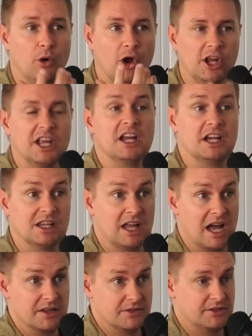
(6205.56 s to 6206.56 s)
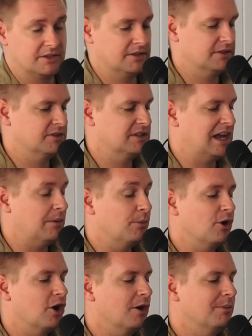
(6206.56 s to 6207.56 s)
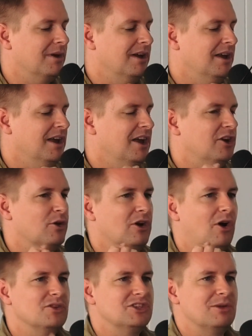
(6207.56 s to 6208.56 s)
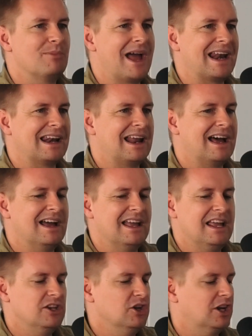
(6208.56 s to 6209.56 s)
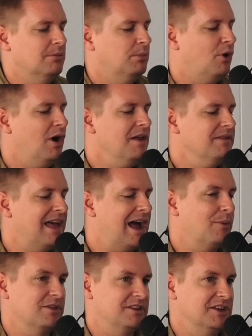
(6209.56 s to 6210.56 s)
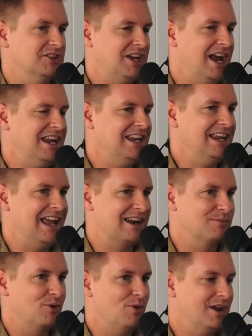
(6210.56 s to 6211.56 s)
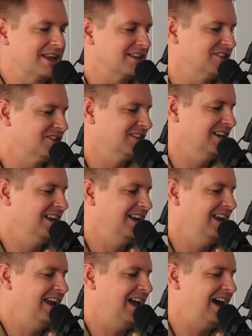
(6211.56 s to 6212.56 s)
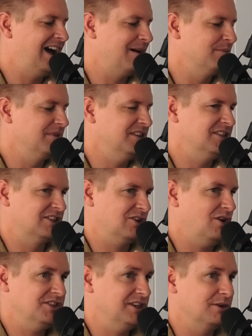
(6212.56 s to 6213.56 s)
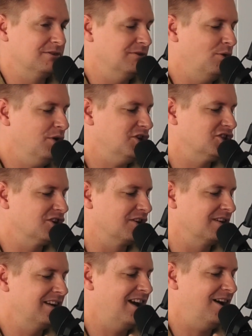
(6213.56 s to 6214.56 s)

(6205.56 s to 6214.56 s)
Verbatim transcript: working class suburb, exactly. you're an Aussie battler, you yeah. combine that with you taking out a mortgage. Yeah. Um, this is costing you a fortune. Yeah.